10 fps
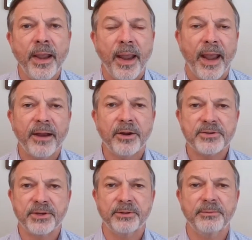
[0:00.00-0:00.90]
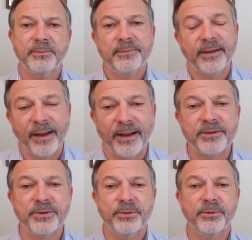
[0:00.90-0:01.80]
And also,
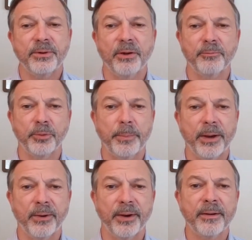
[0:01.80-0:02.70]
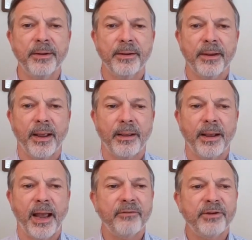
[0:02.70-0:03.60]
as you are preparing,
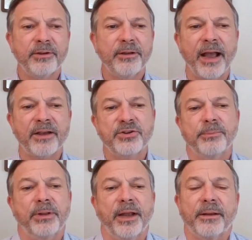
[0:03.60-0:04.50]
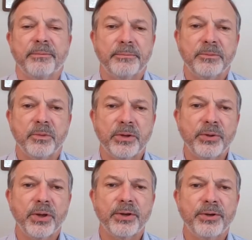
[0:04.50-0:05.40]
have an action plan. What are you
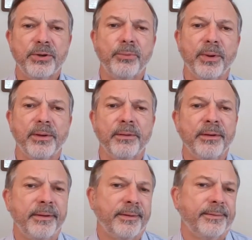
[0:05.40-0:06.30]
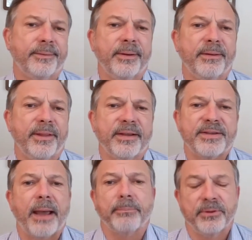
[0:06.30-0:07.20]
going to do when things
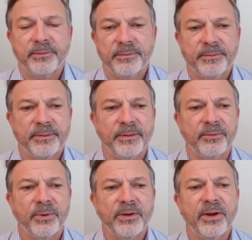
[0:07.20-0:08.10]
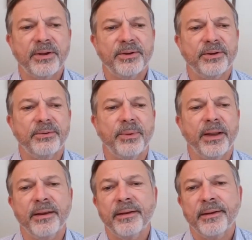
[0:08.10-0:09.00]
happen? What are you going to do
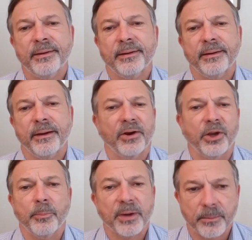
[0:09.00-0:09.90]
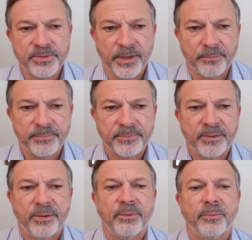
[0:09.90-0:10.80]
when argument comes up?
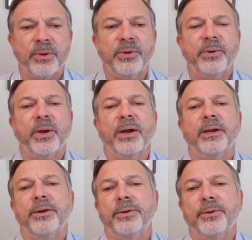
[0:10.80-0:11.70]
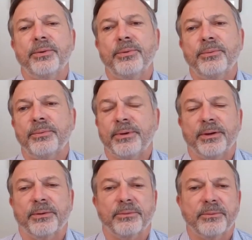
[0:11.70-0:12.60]
What are you going to do,
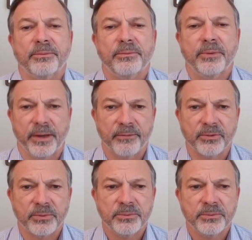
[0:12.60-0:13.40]
whatever.